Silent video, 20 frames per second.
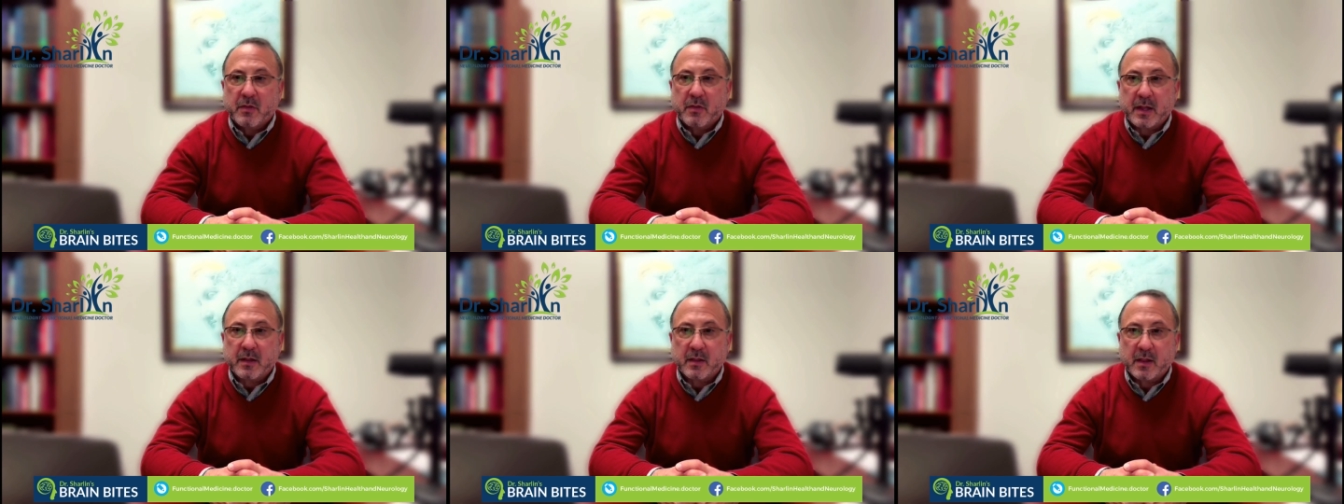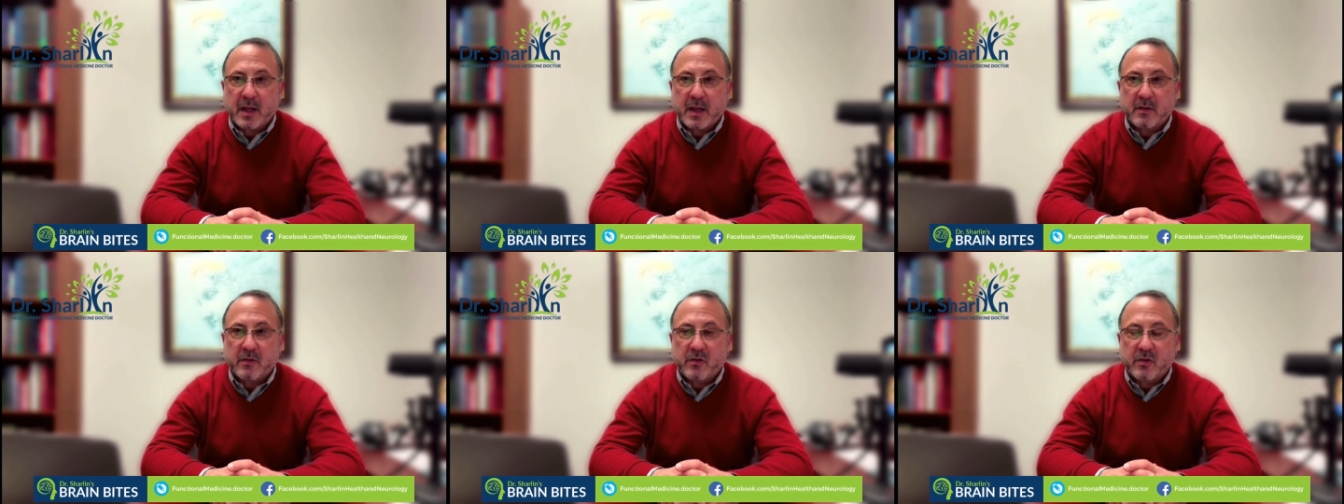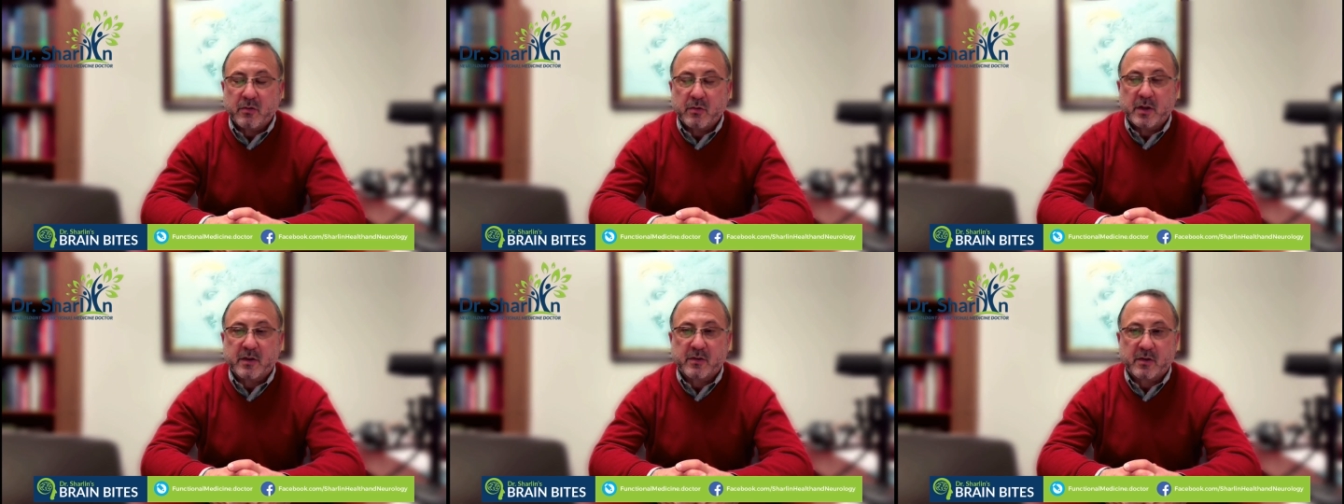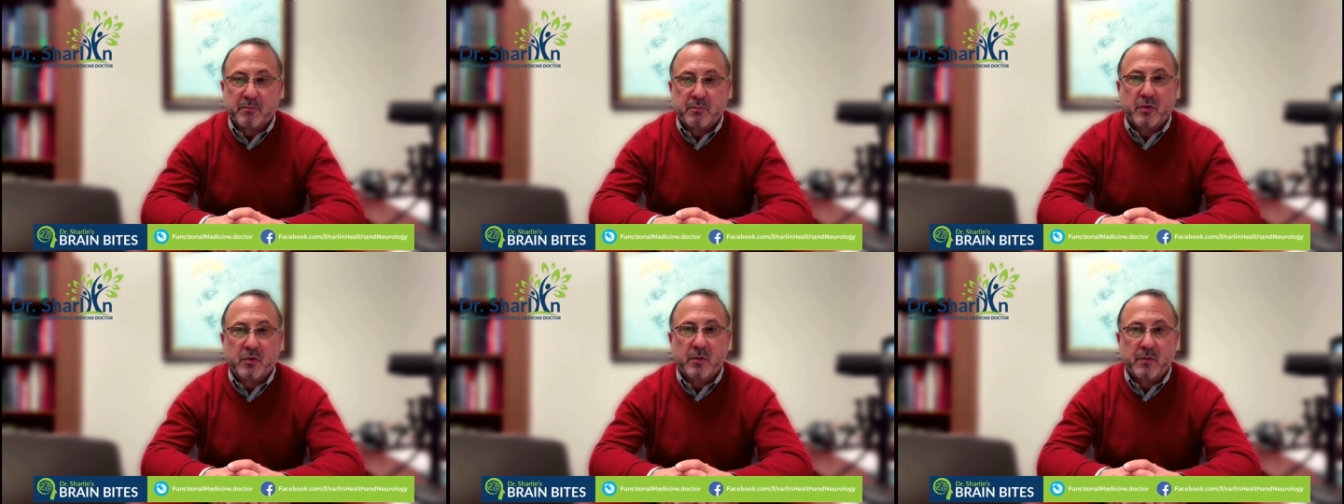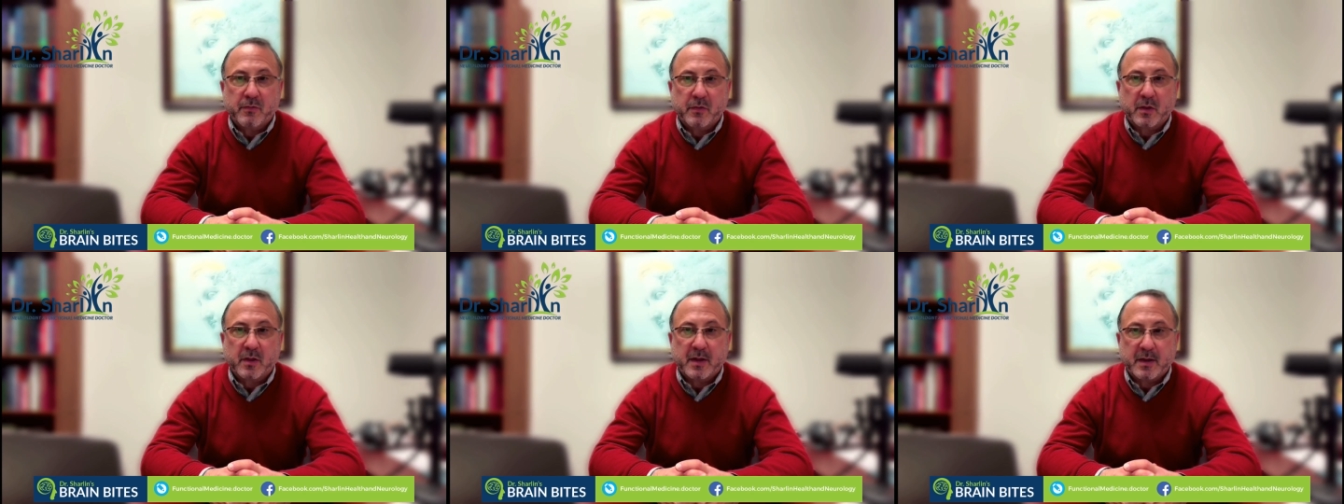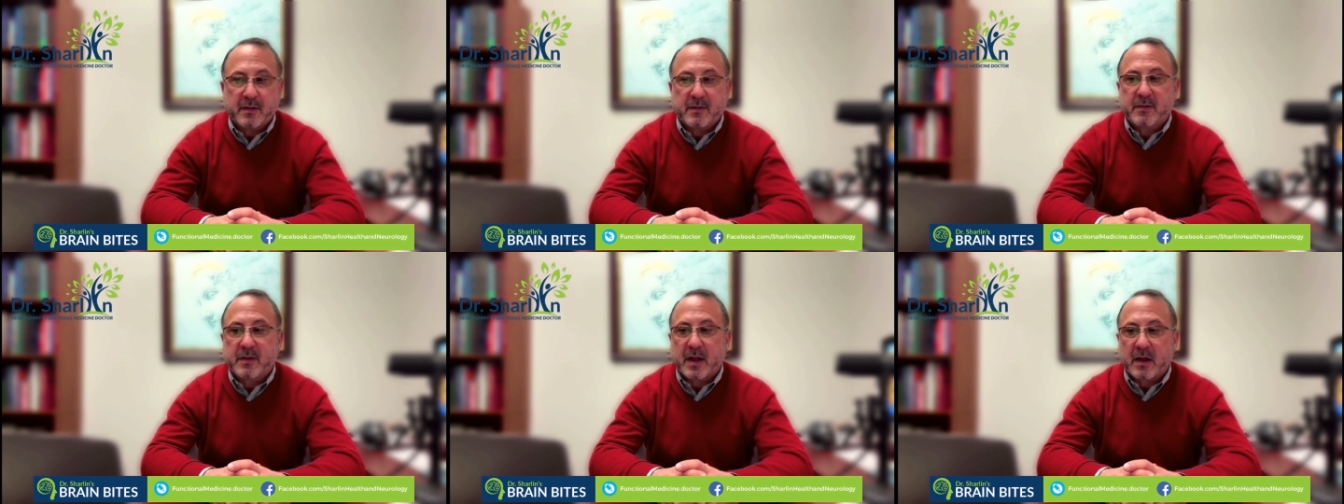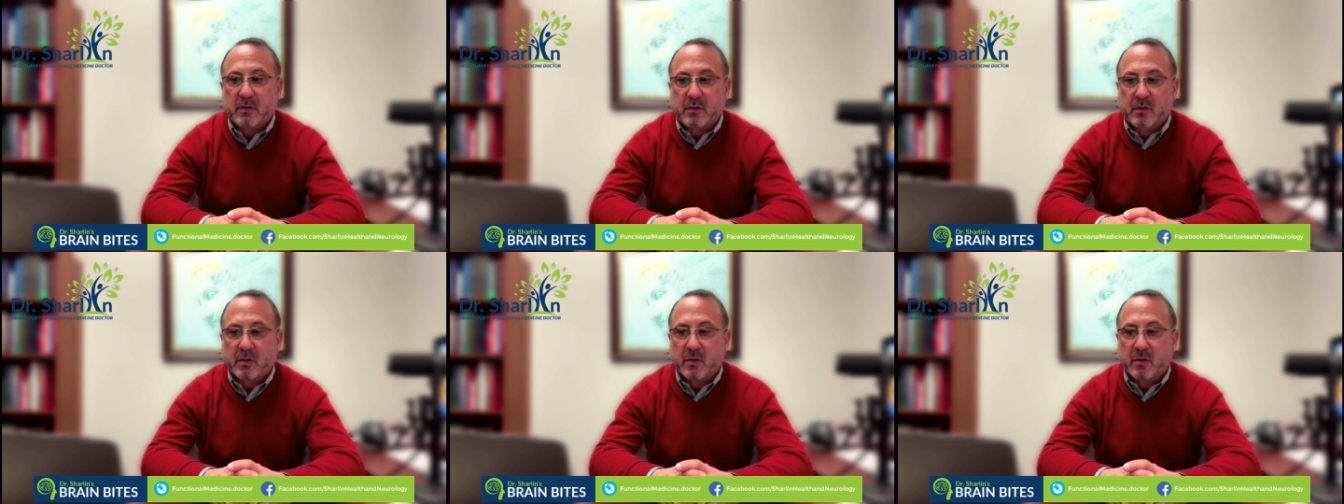that led to its approval in
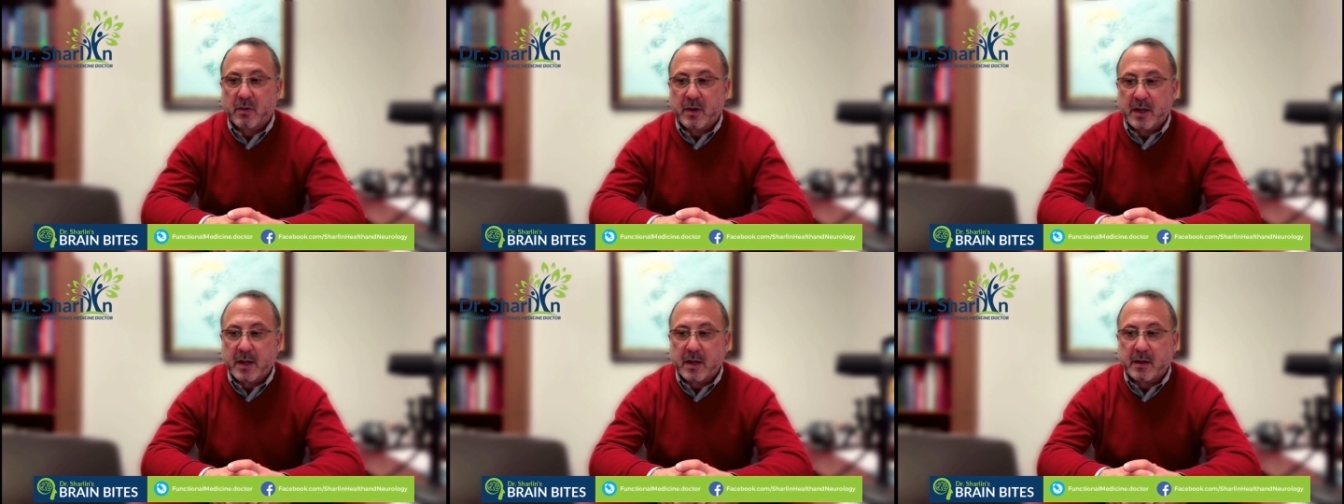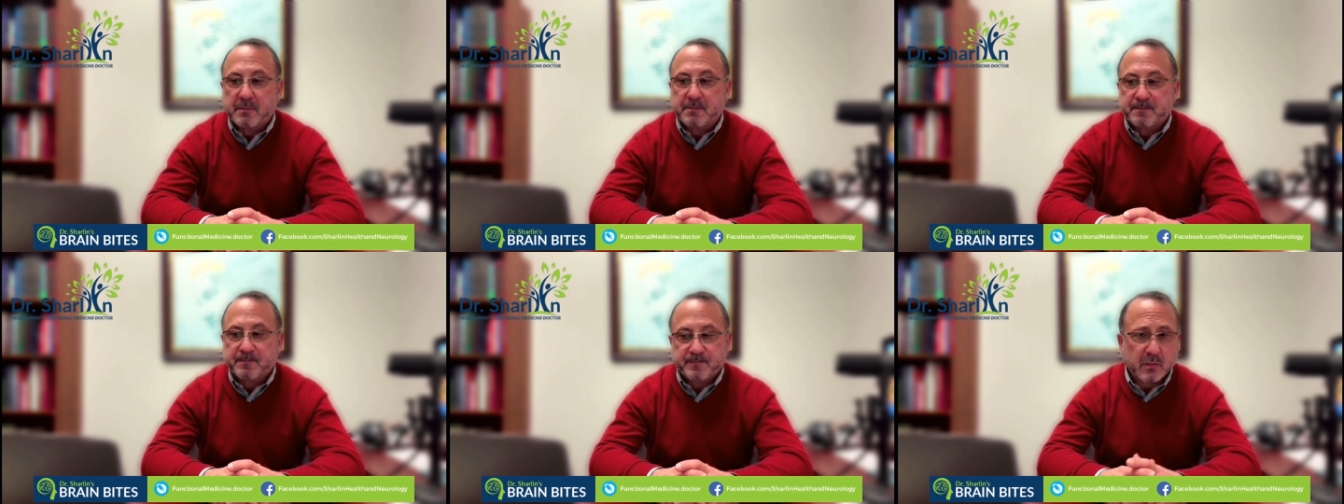South Korea.